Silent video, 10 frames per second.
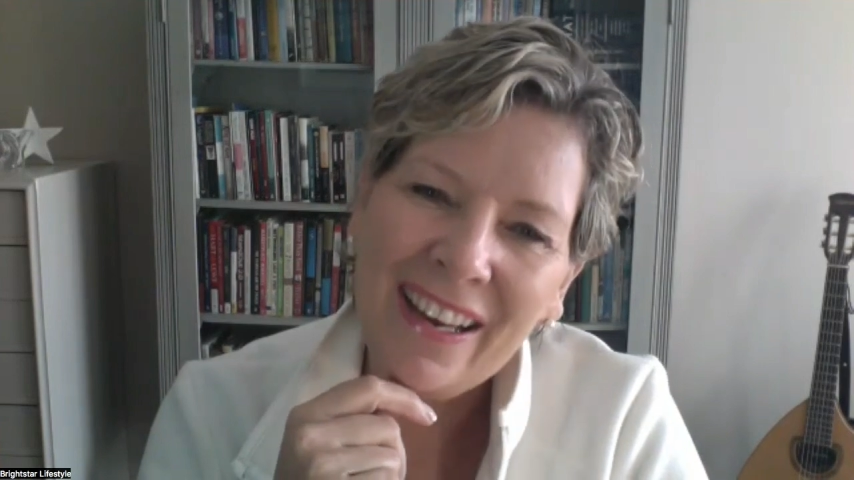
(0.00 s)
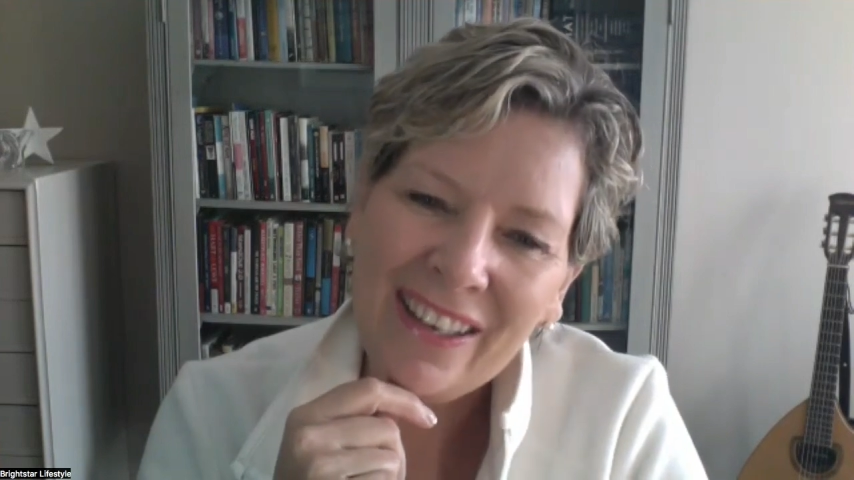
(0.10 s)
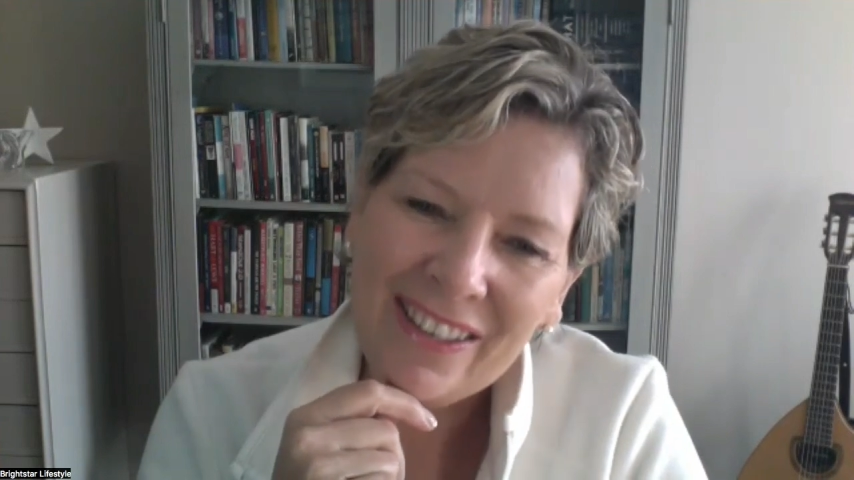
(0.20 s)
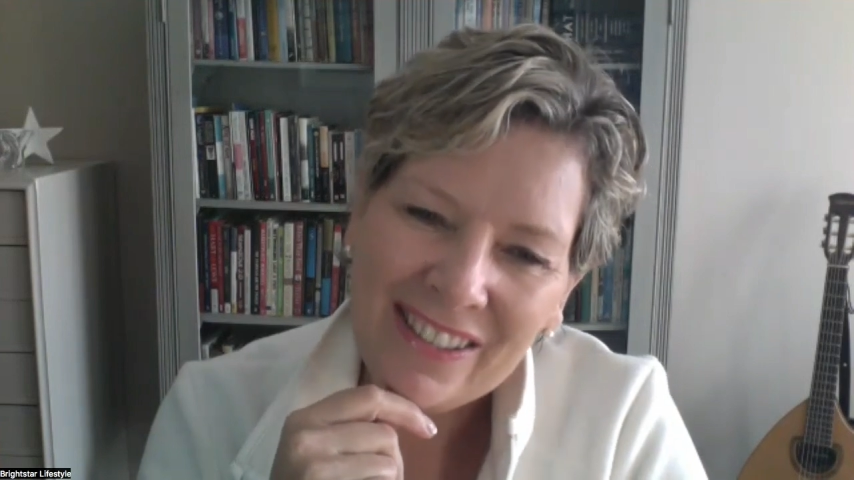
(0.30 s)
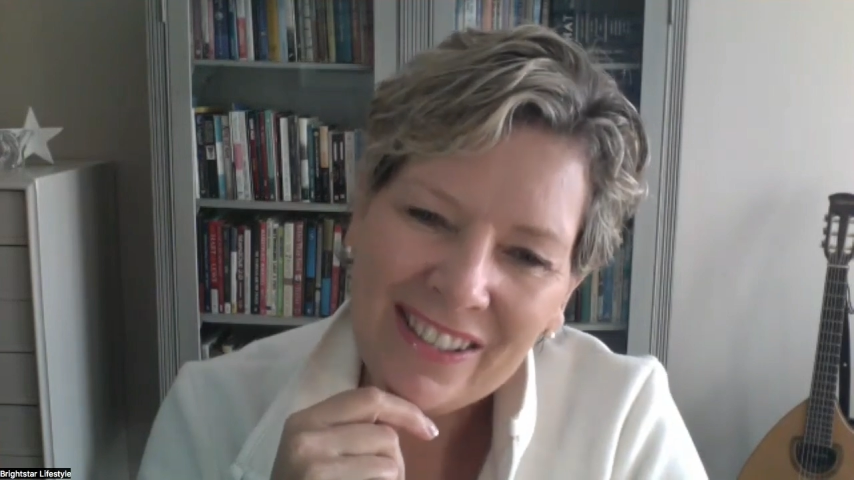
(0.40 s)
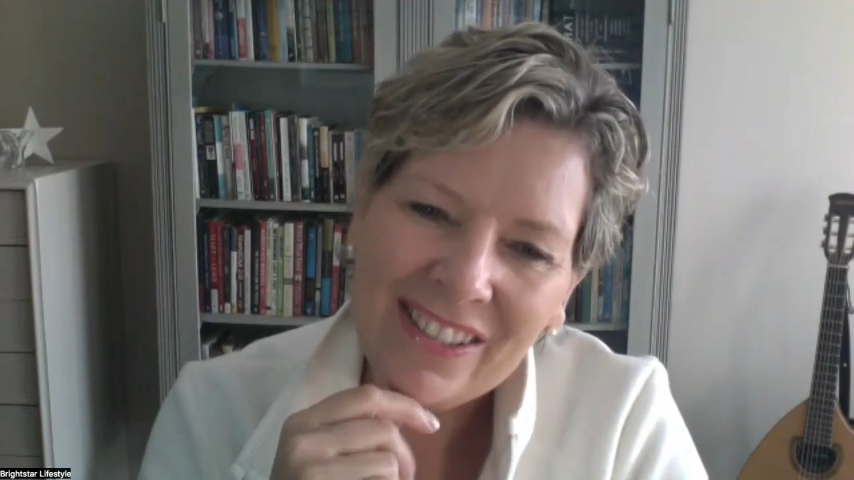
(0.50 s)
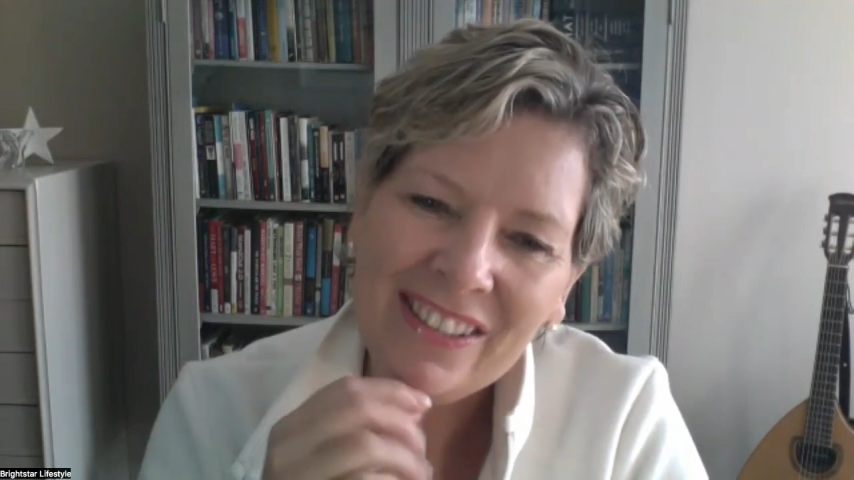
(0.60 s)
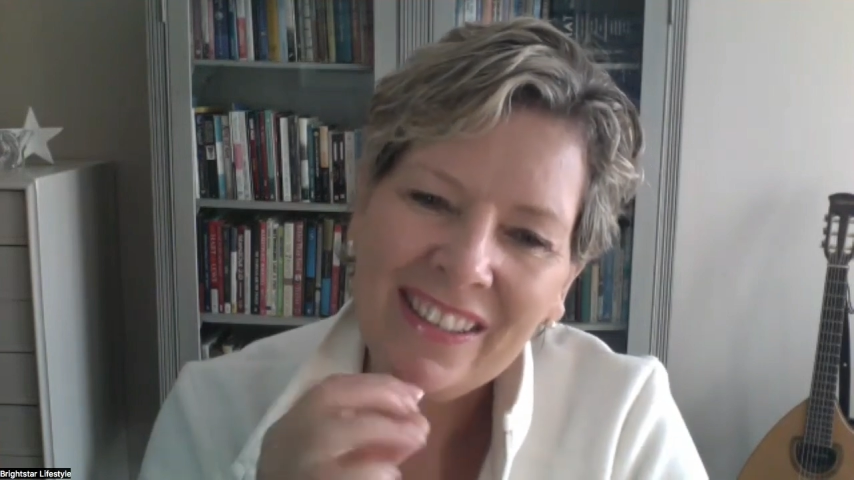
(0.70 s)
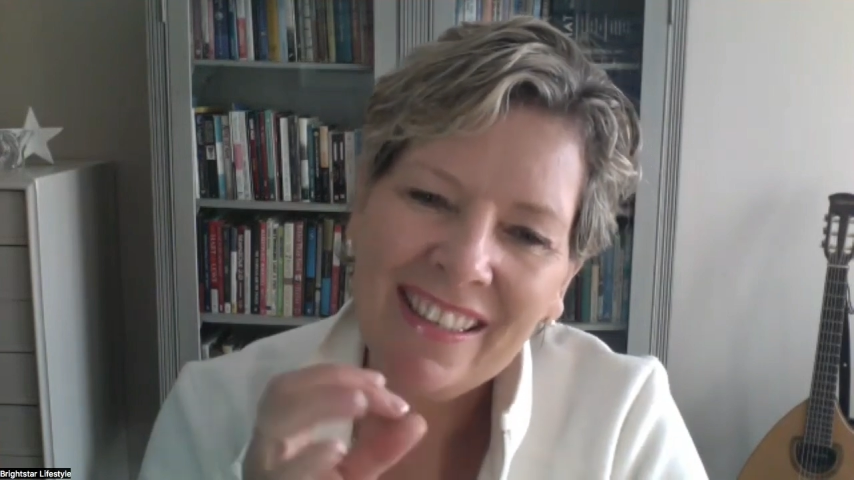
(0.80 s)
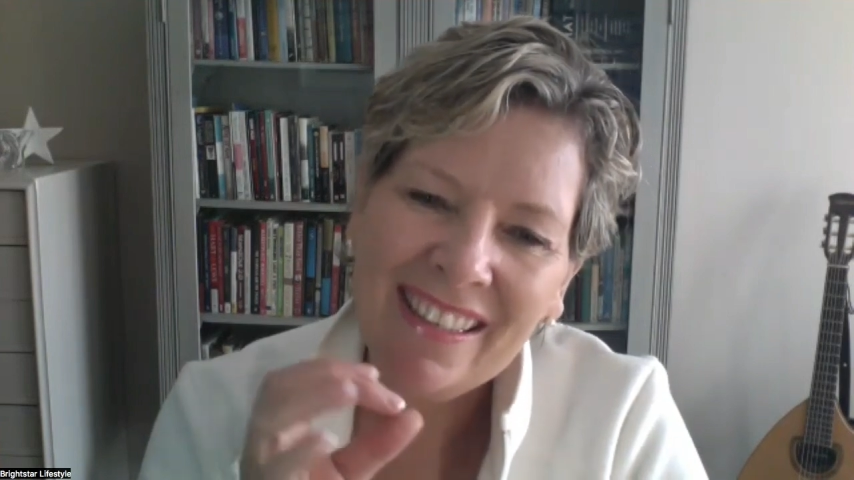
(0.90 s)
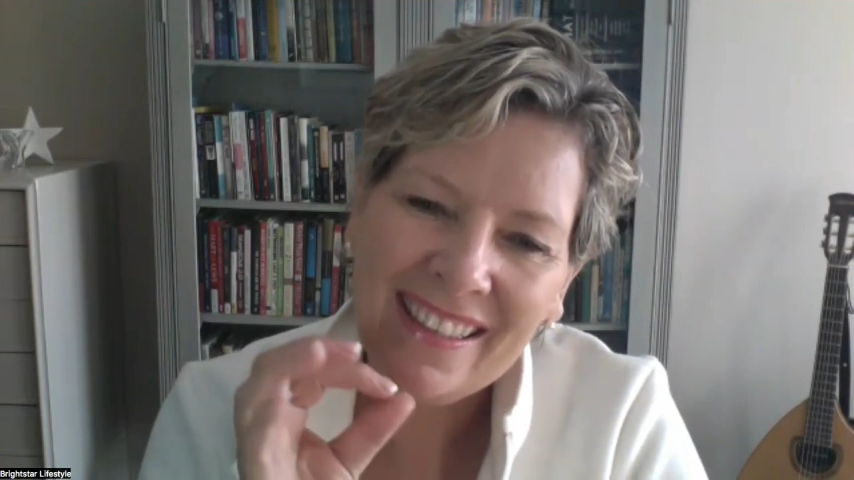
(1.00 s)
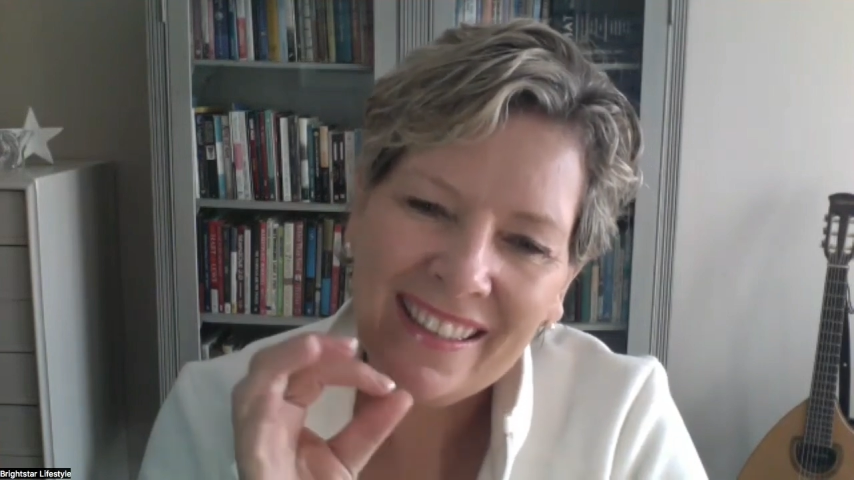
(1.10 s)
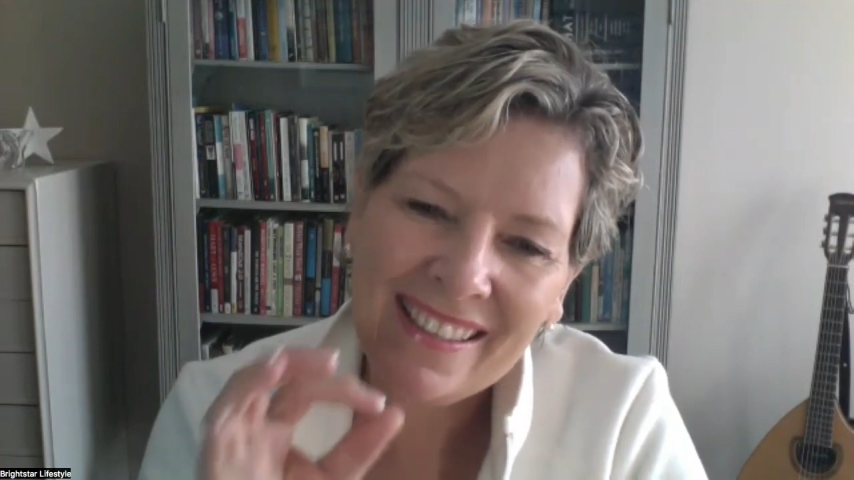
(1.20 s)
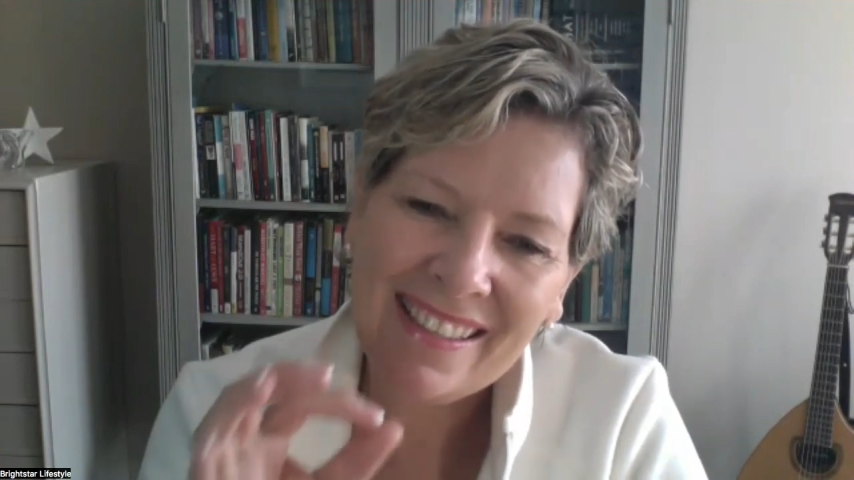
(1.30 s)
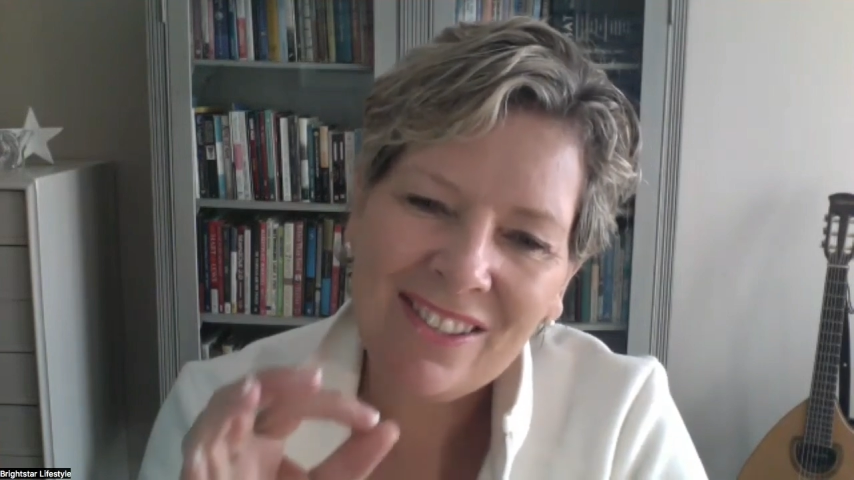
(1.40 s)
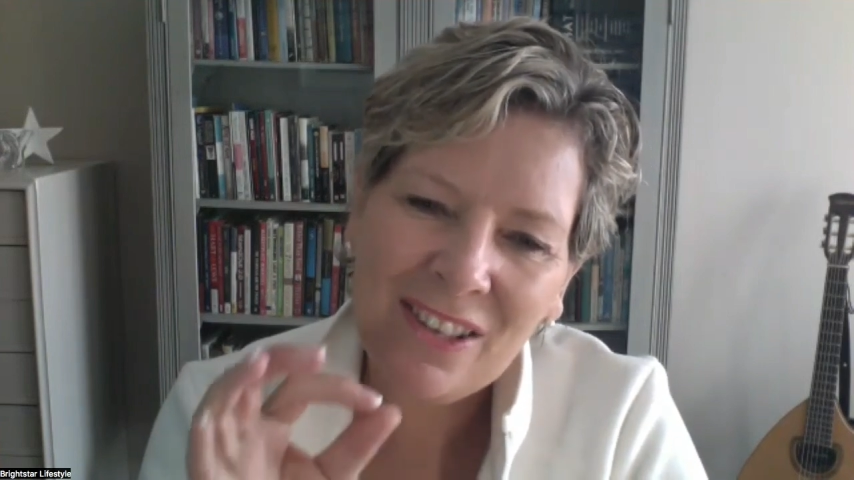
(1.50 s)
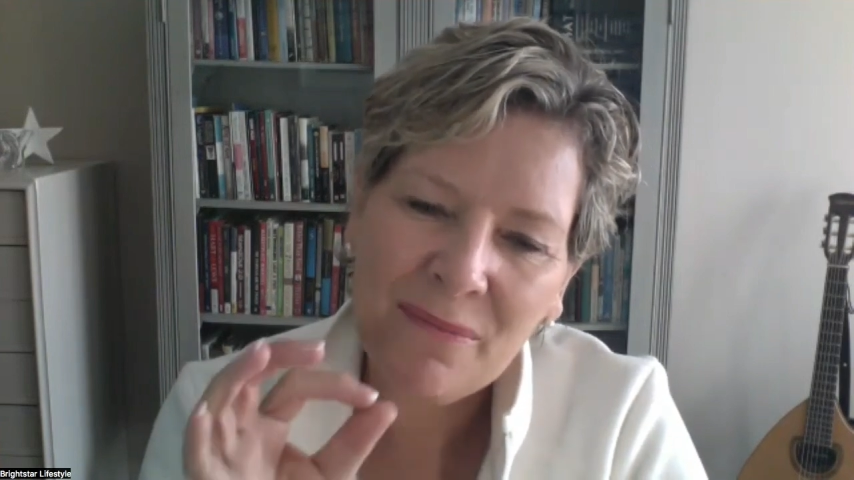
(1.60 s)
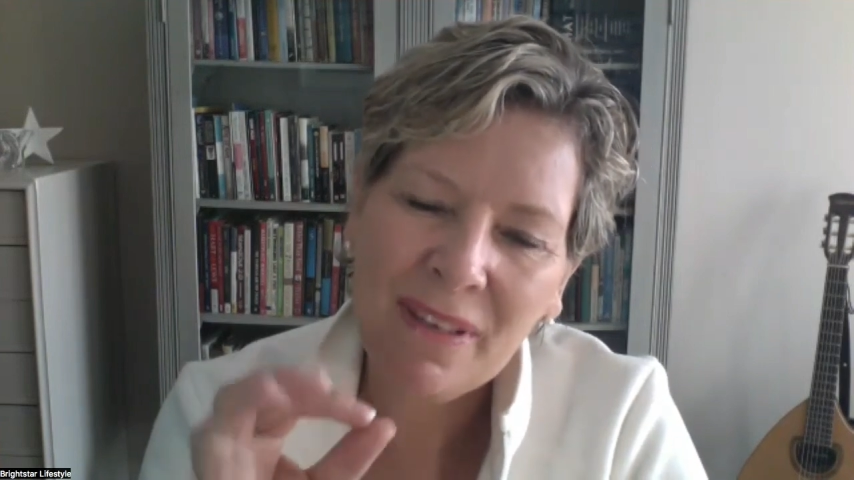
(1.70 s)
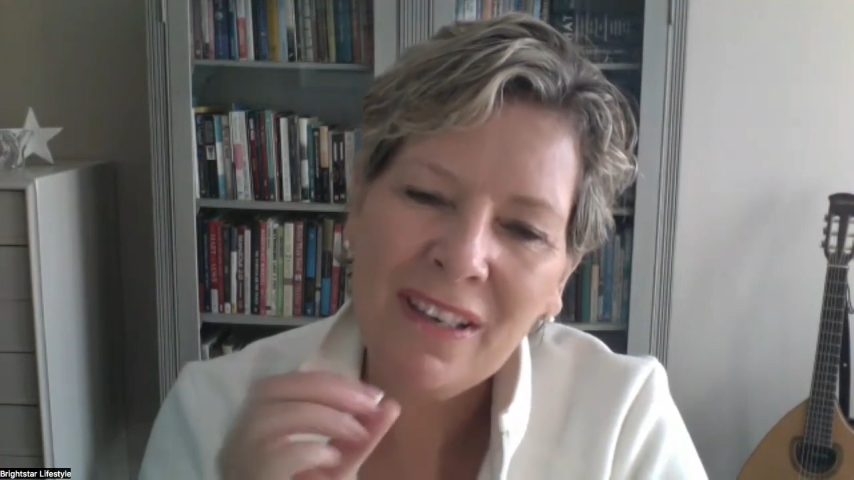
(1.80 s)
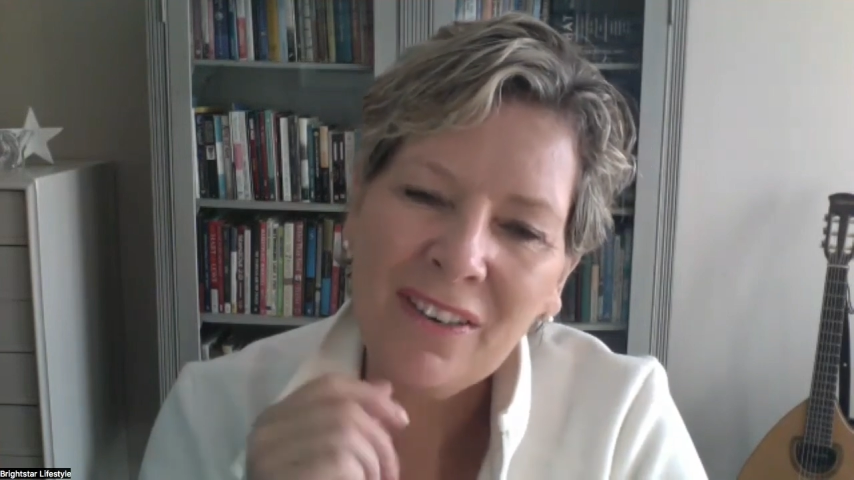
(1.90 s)
concerning this
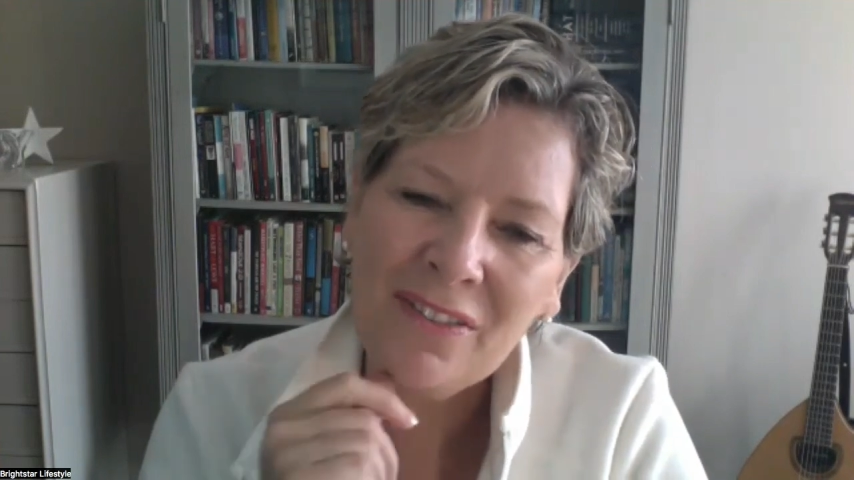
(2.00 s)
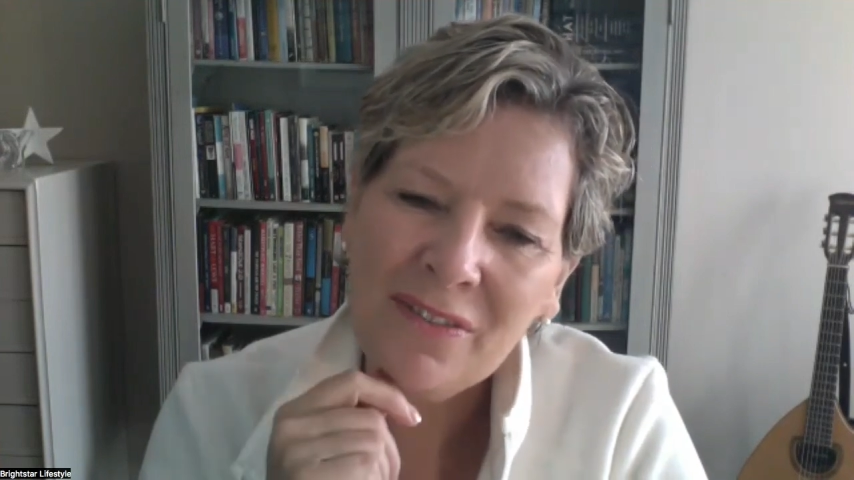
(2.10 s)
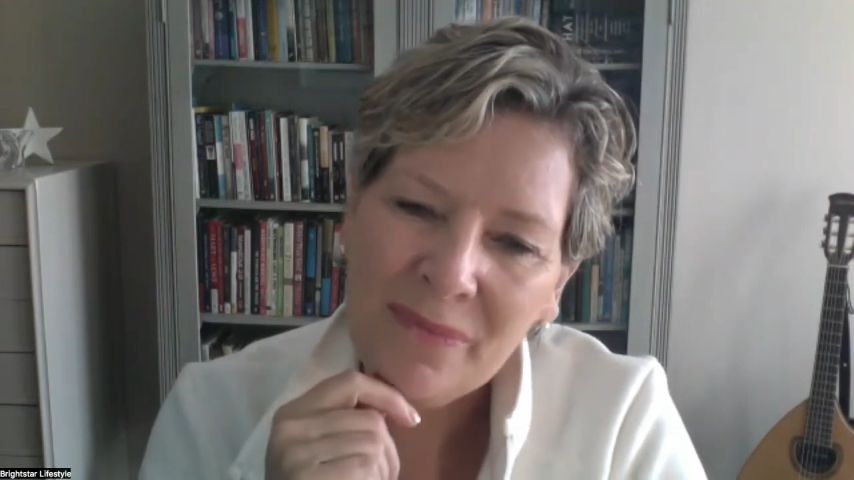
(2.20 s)
topic of